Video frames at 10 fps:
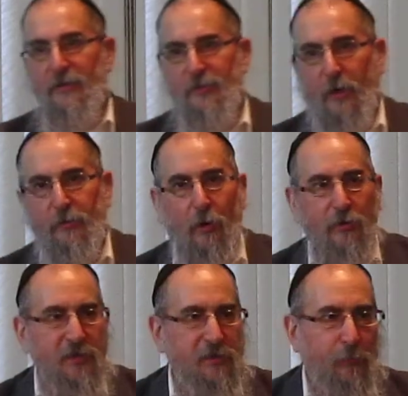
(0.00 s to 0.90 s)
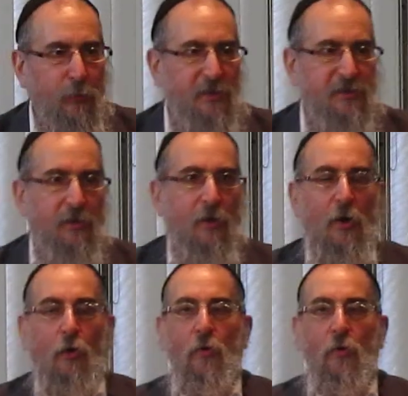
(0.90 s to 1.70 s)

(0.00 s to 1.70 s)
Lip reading: son goes into prison,